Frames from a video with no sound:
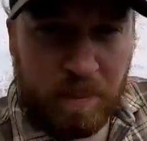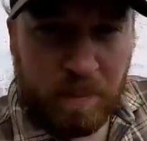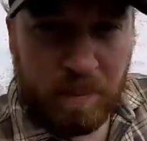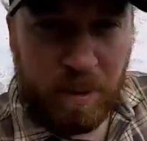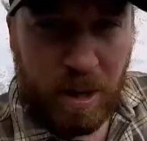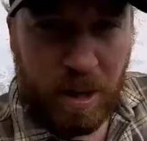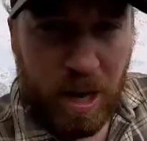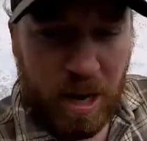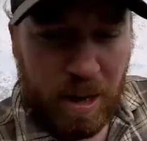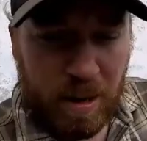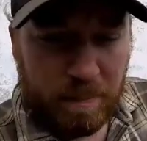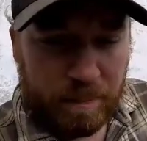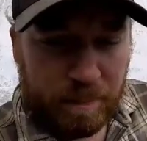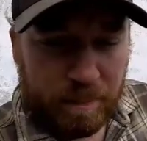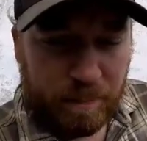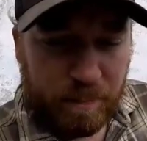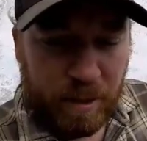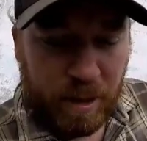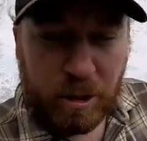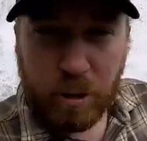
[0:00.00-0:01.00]
man.
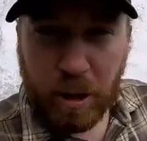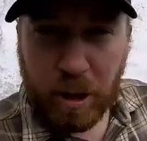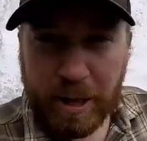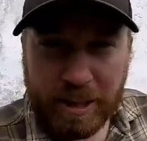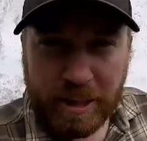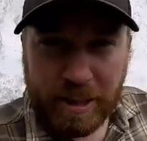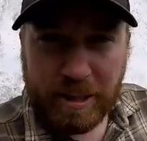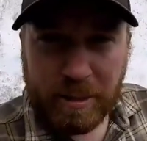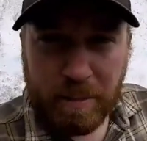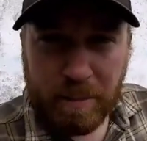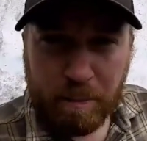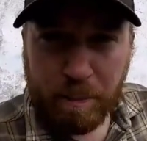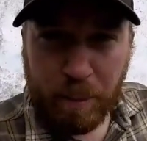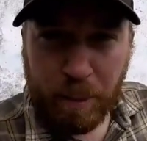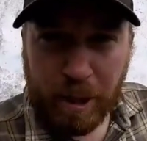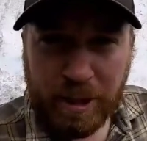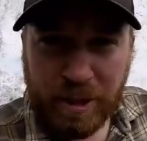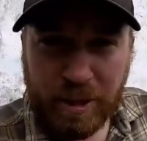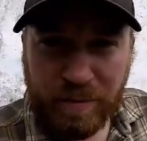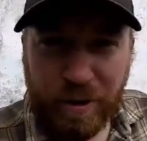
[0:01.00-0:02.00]
I tried to get some
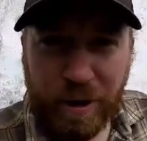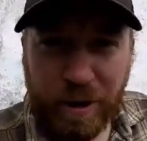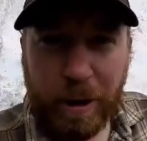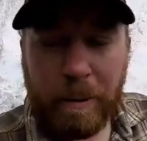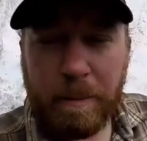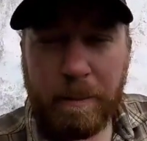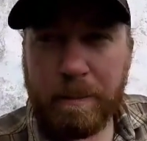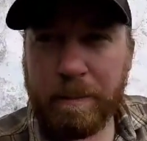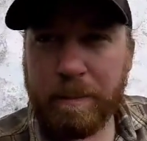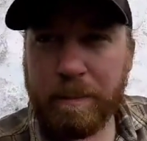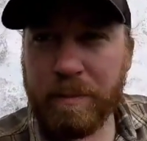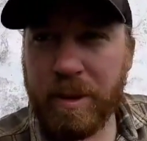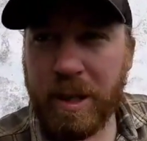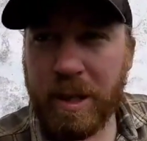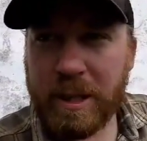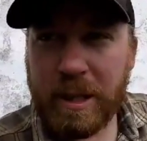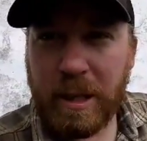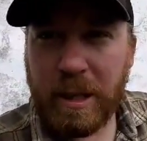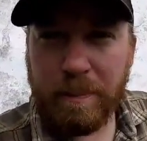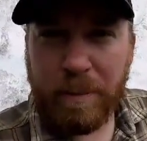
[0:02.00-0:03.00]
bus fare,
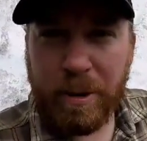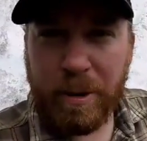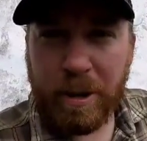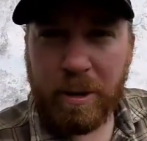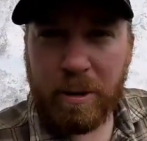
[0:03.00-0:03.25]
like up there.